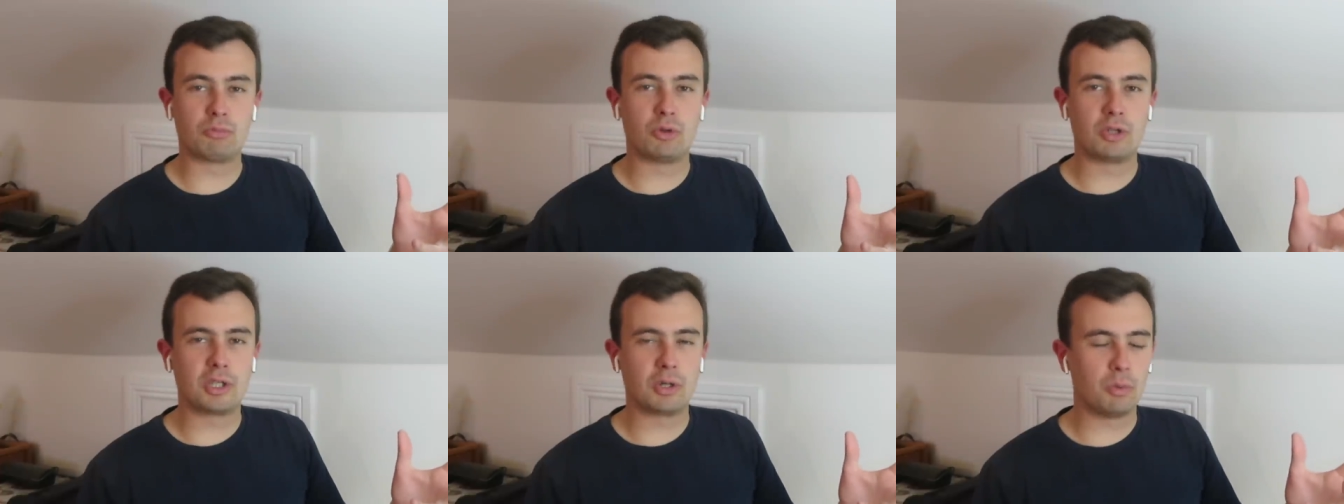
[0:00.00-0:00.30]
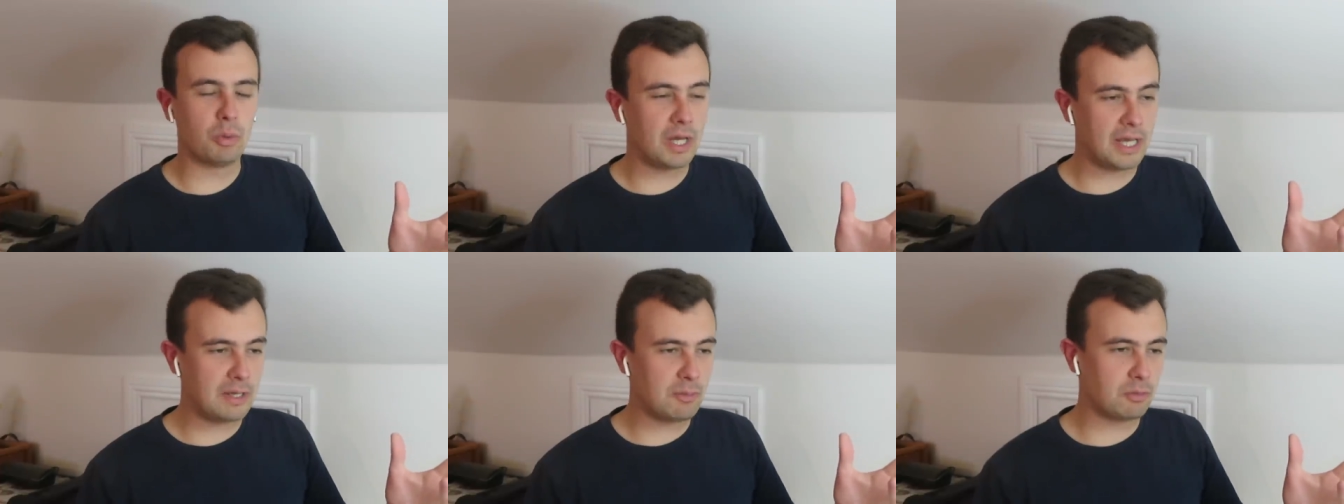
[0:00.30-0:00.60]
running
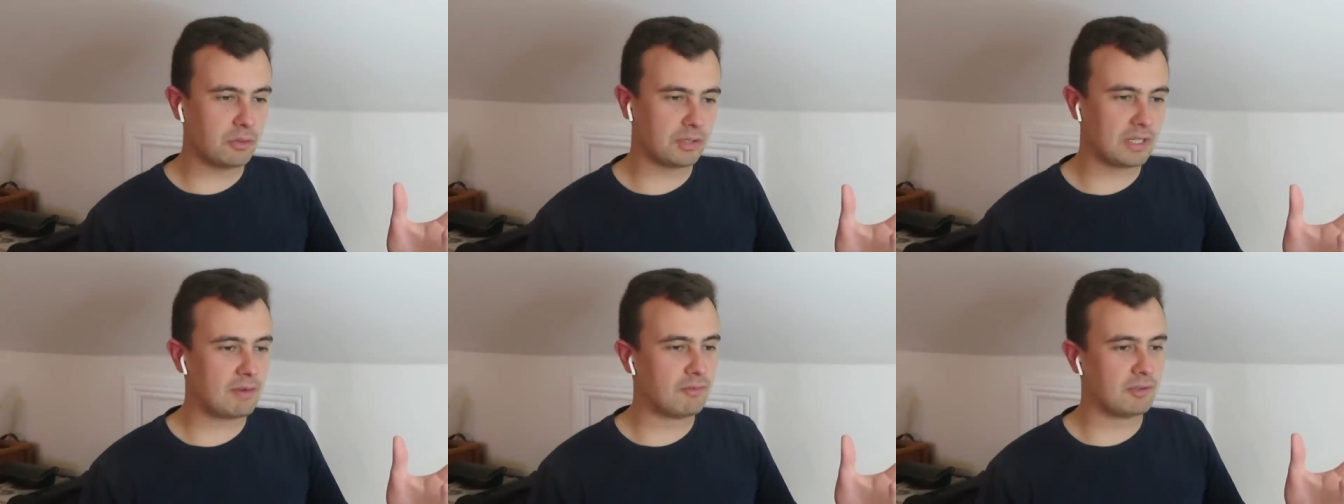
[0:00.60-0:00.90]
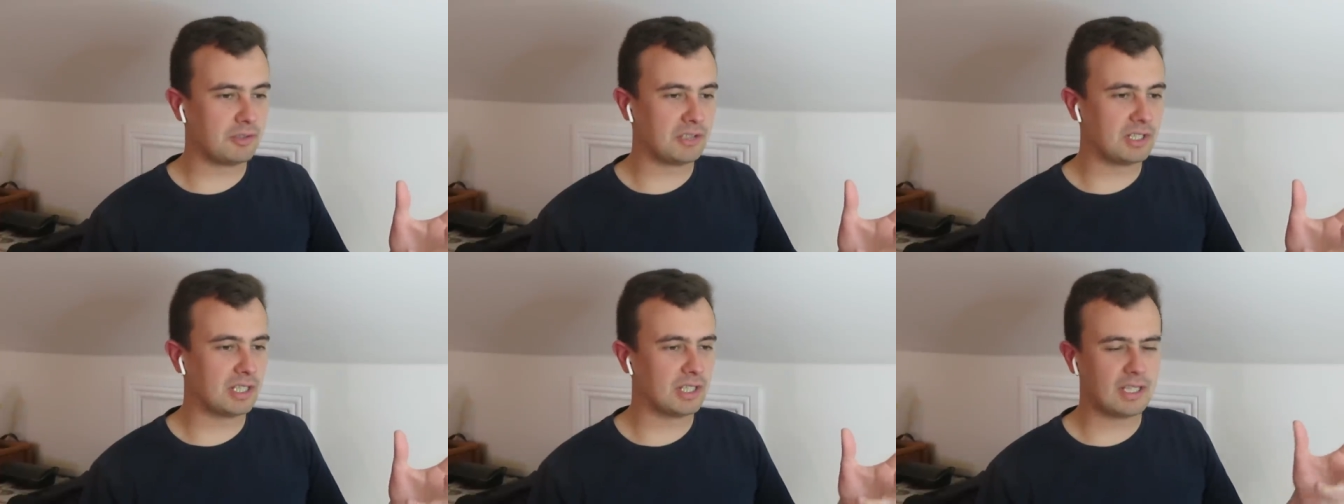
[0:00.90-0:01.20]
away with
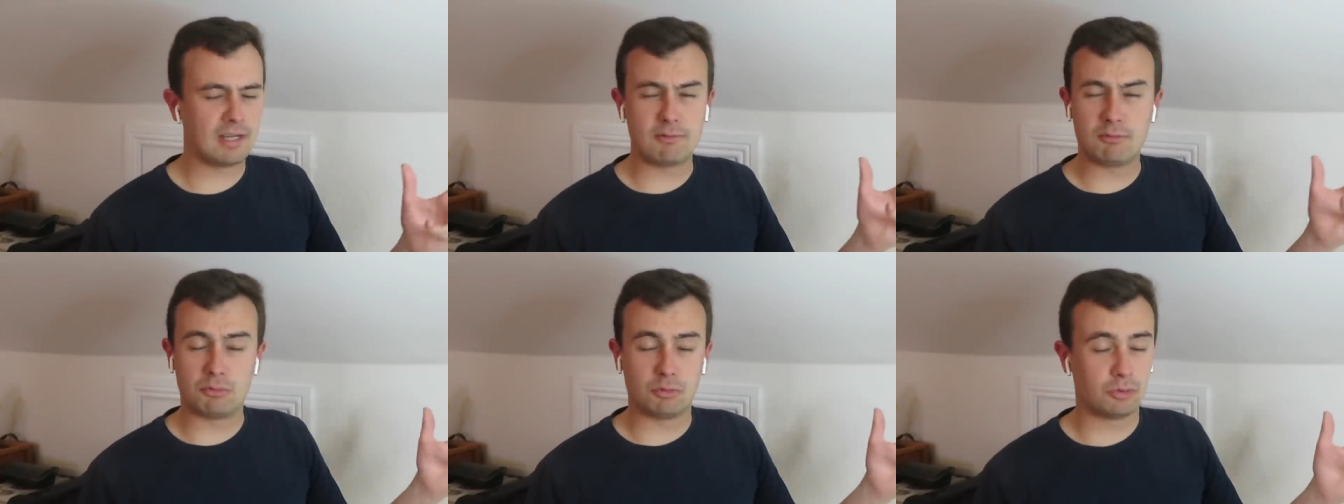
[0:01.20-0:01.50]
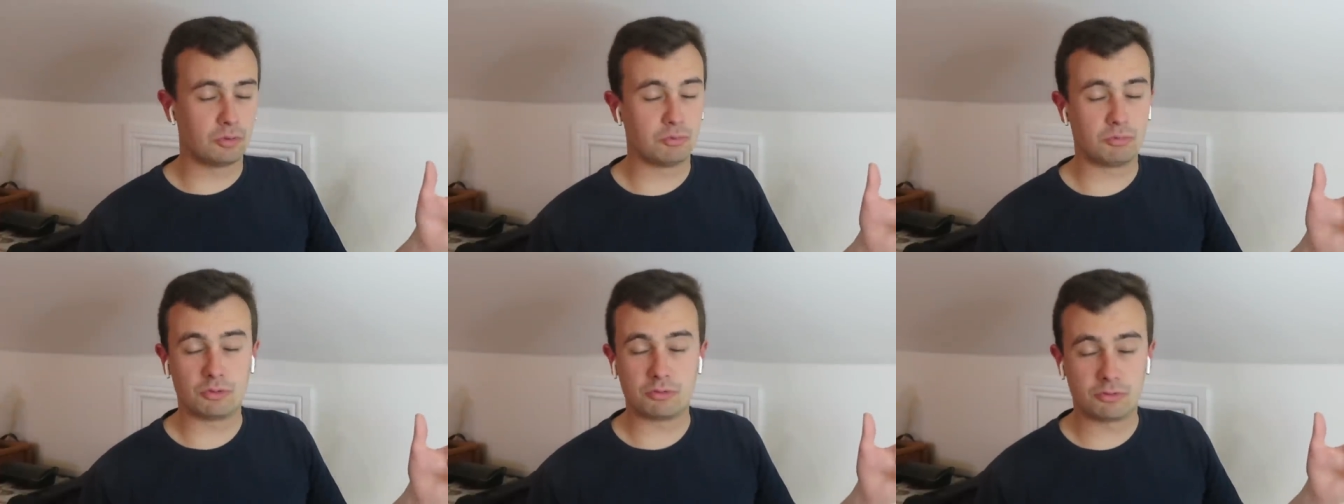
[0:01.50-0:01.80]
everything and
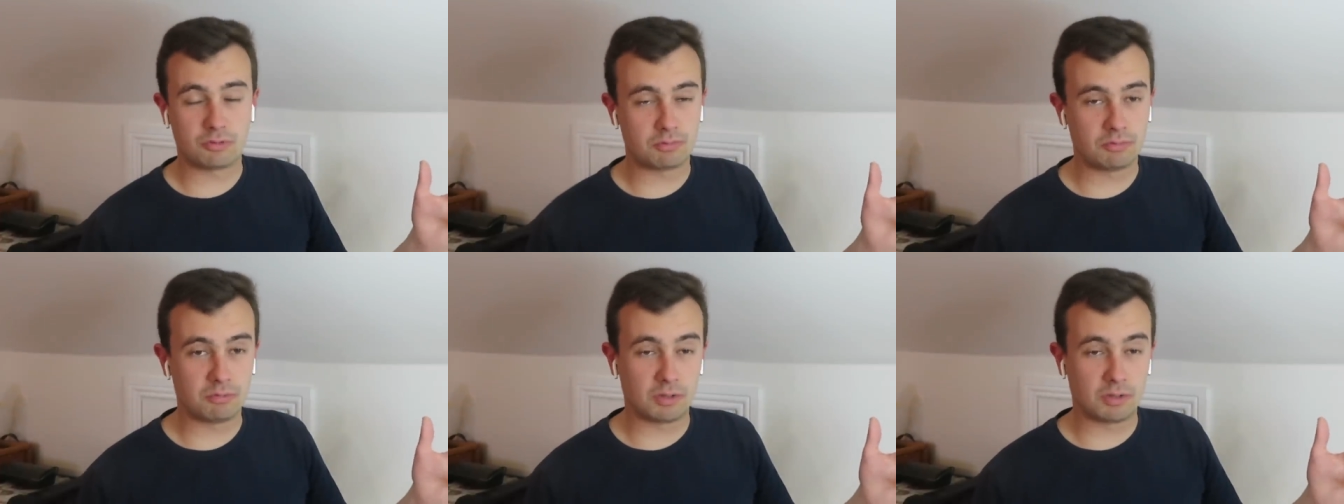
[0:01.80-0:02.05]
everyone was,